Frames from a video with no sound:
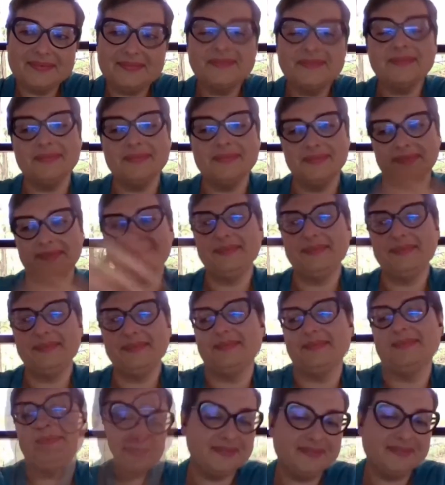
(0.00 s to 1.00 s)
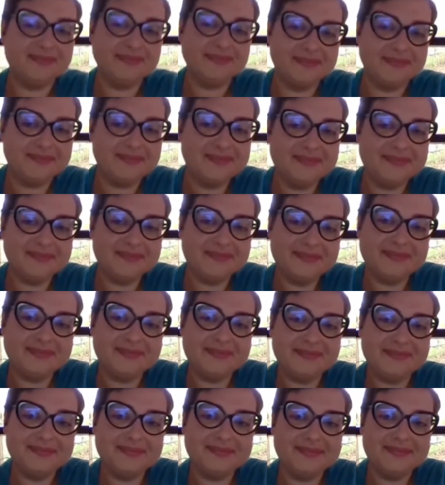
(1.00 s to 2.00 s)

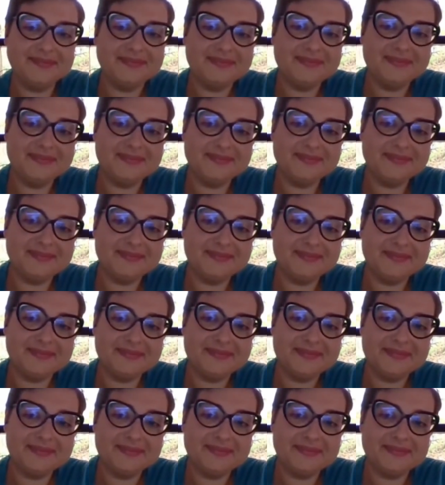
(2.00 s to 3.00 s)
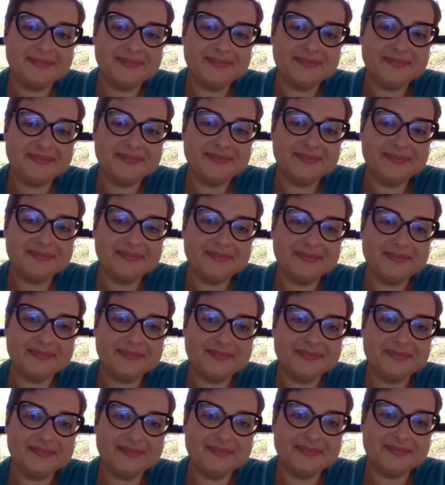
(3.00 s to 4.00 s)

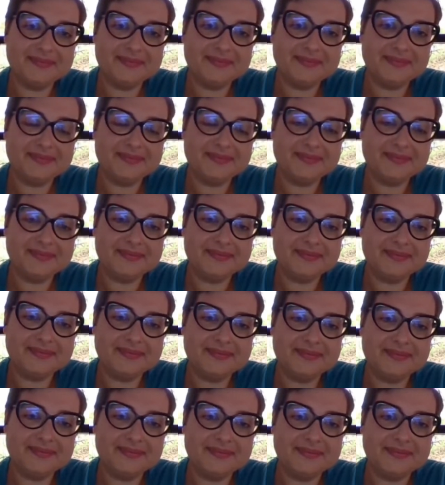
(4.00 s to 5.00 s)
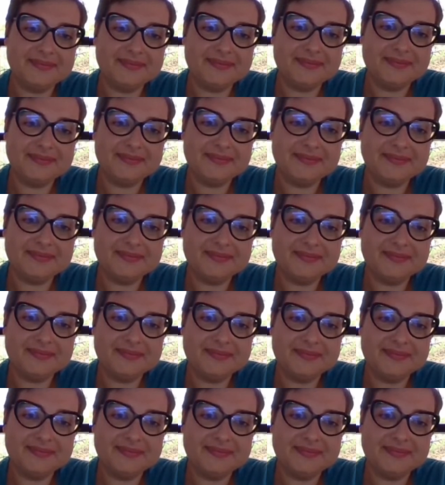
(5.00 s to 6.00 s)

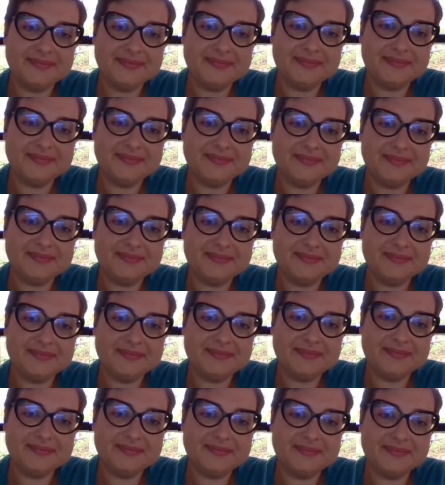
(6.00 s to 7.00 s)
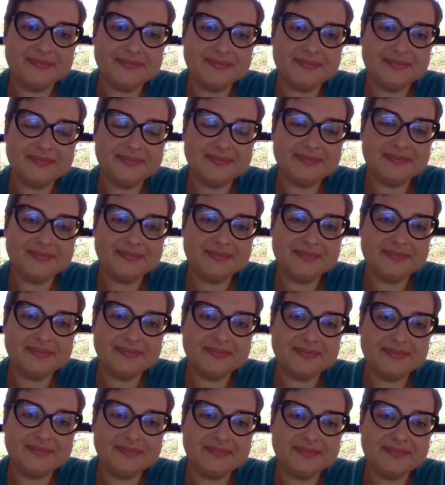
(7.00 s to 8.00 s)
[no speech]